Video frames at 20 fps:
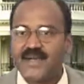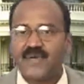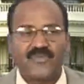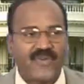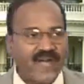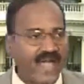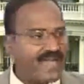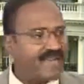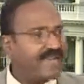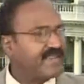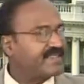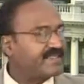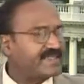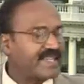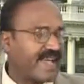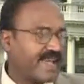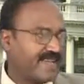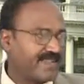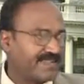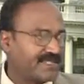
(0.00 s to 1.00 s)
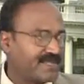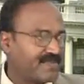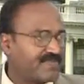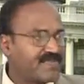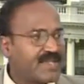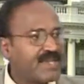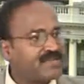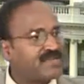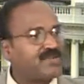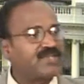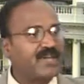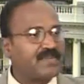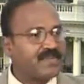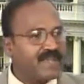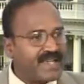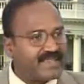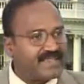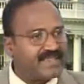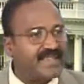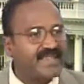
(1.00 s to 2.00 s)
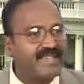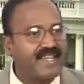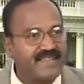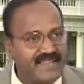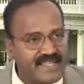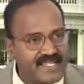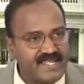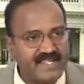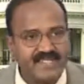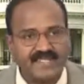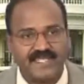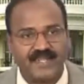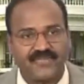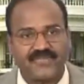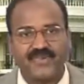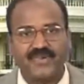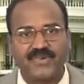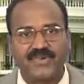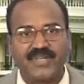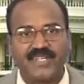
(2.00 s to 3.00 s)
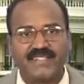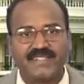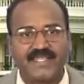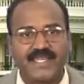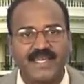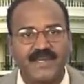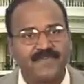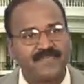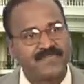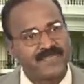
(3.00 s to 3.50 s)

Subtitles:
5 is science. You know the basic divisions of UDC.